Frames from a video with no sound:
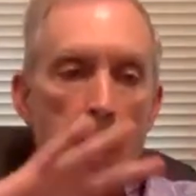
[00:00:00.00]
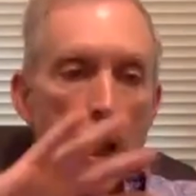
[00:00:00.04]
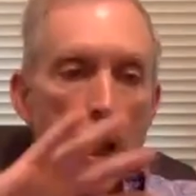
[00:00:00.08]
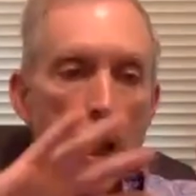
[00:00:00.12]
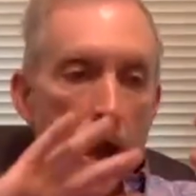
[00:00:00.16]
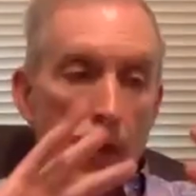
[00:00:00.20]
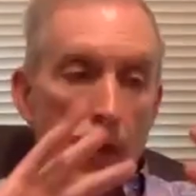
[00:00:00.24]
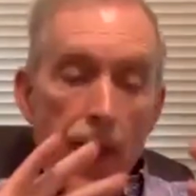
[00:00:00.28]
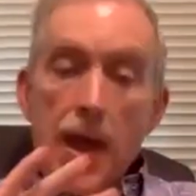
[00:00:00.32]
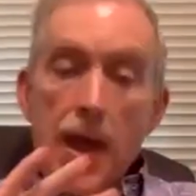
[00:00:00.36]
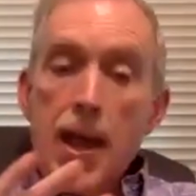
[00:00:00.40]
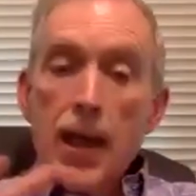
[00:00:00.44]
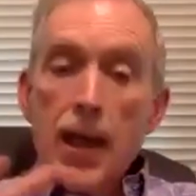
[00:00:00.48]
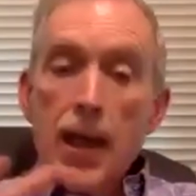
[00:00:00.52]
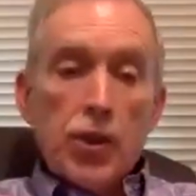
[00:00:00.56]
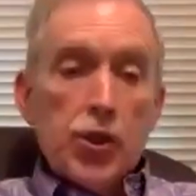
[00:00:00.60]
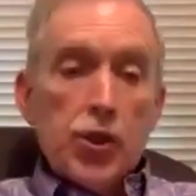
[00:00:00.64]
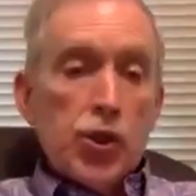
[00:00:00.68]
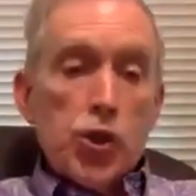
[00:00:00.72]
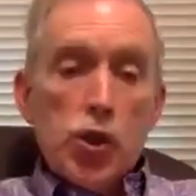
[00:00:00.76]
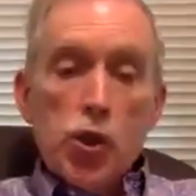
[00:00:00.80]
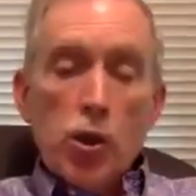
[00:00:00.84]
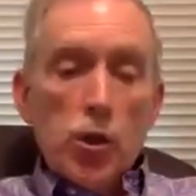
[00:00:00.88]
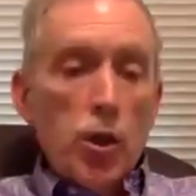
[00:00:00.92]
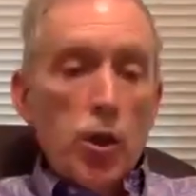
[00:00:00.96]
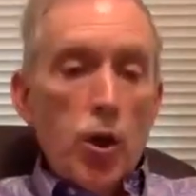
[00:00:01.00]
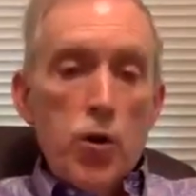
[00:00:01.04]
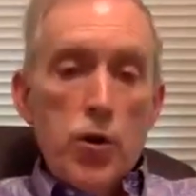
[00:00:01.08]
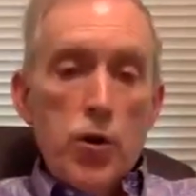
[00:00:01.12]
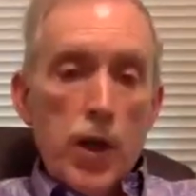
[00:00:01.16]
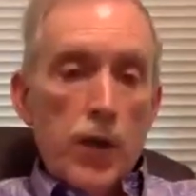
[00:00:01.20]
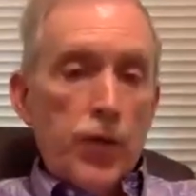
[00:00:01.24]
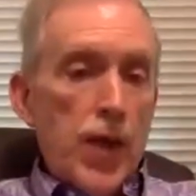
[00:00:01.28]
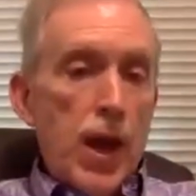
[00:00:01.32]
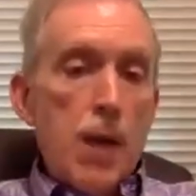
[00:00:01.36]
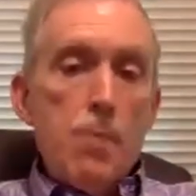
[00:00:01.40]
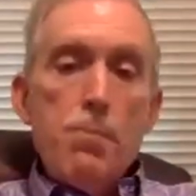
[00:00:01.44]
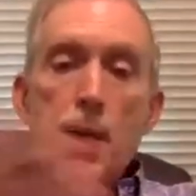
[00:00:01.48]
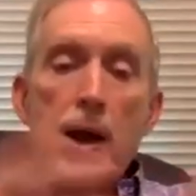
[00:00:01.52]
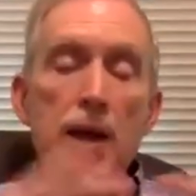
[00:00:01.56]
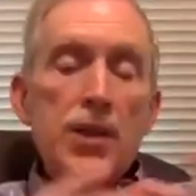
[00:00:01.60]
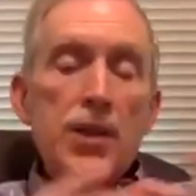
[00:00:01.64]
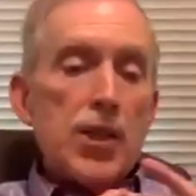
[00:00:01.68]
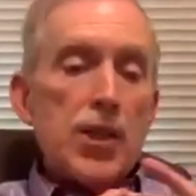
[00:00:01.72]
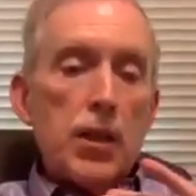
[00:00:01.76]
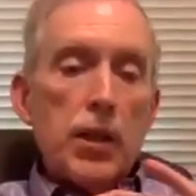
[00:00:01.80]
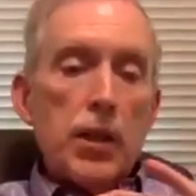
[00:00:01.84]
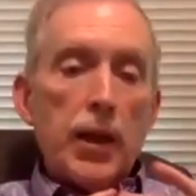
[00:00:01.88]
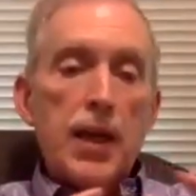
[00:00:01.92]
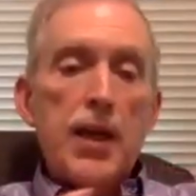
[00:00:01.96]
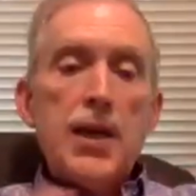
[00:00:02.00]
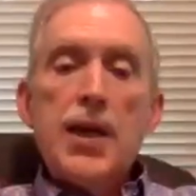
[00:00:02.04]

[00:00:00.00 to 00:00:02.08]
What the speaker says: and they basically